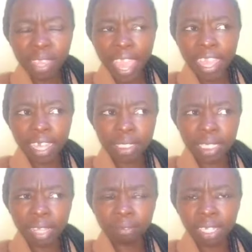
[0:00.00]
I can say
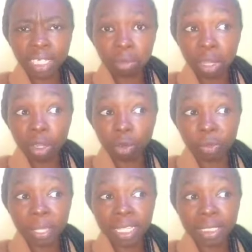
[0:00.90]
even Dimwango
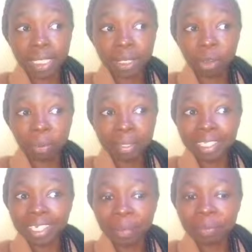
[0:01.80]
is his
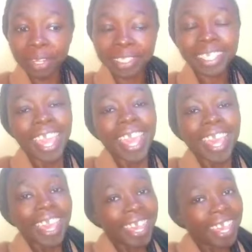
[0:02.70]
competitor. Please,
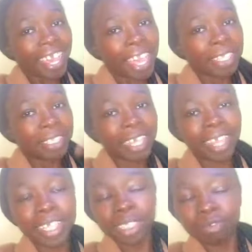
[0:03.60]
guys,
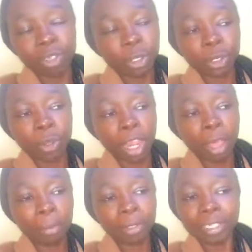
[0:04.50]
this video is all
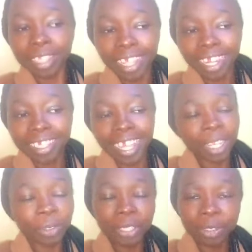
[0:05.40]
about that. I
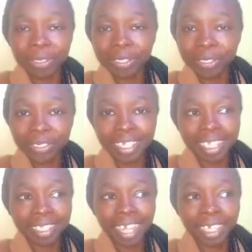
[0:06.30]
know it was short as
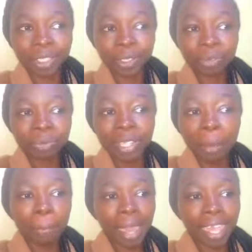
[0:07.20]
that, you know,
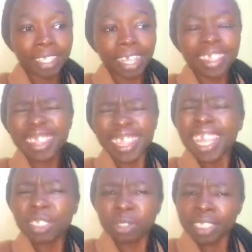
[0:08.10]
but
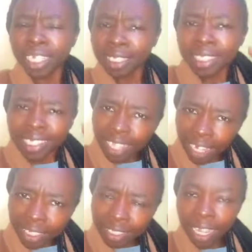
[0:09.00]
it was just that
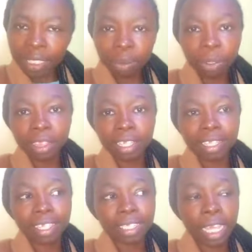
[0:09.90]
small thing
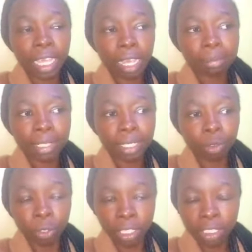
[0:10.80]
that I captured
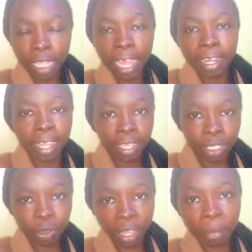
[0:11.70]
on it, and I had
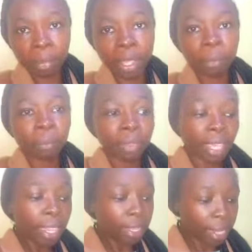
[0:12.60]
to come here
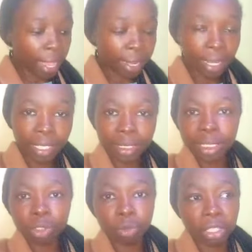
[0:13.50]
and analyze it
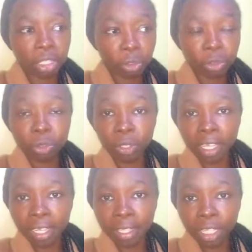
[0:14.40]
with you
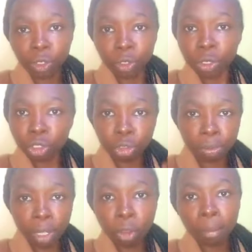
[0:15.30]
together, you know. So drop
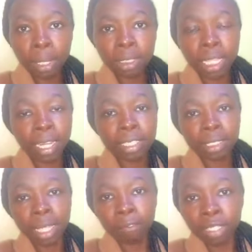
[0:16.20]
your comments and let us
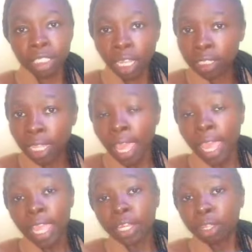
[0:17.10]
have a chat.
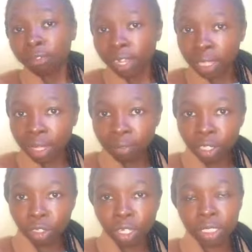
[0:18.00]
And if you like the video,
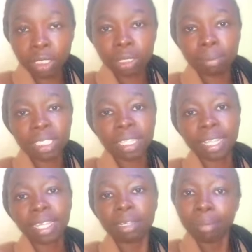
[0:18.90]
you can just smash the
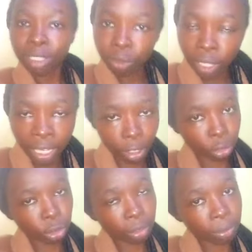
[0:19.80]
like button and also
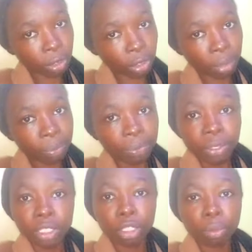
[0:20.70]
subscribe
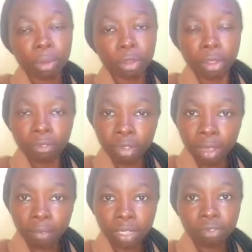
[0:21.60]
down below if you
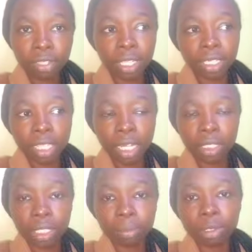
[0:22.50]
haven't. For the returning
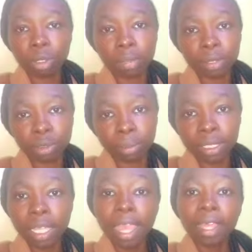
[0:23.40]
subs, we love you so much.
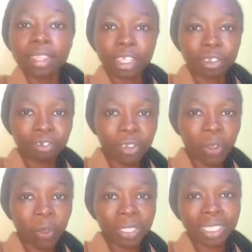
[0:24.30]
Thank you for
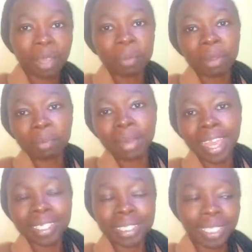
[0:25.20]
always coming
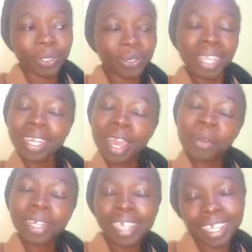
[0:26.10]
back. See you in
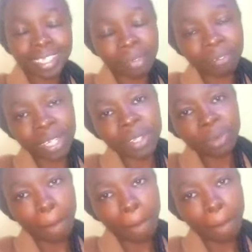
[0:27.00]
our next video.